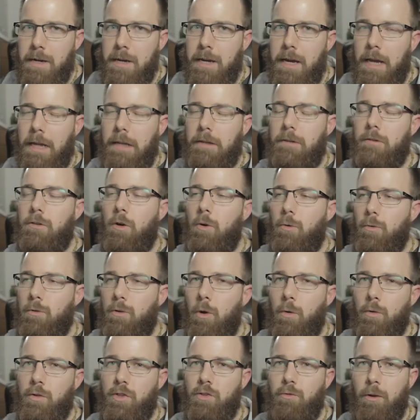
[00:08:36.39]
and don't
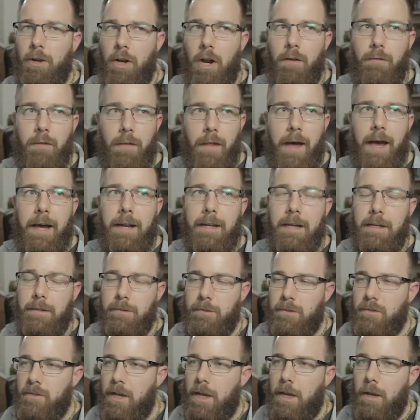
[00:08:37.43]
go straight off of that and
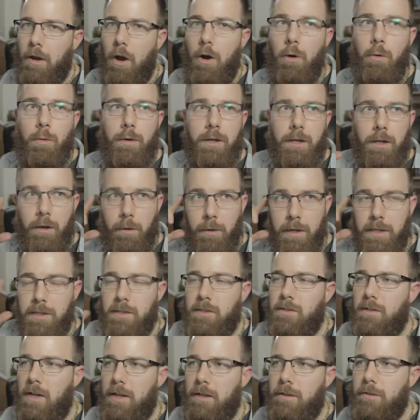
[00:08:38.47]
say, "Oh, it
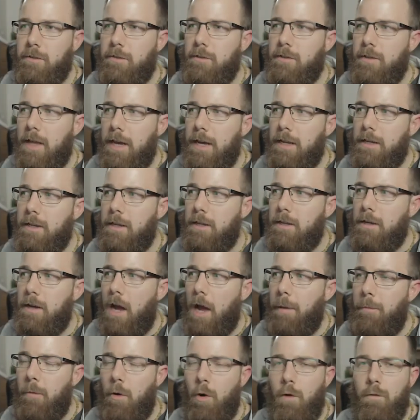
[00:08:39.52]
says that
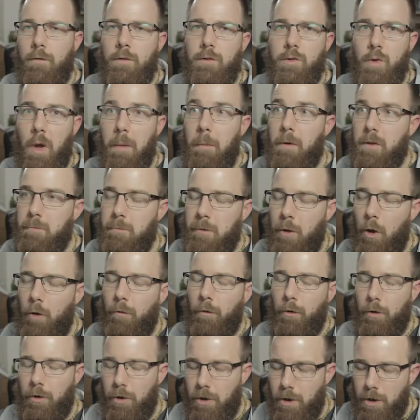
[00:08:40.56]
I'm over, so I must be
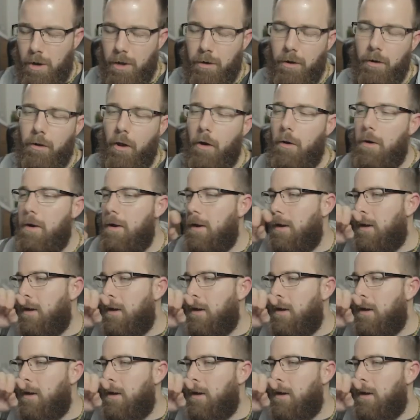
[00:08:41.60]
over." No.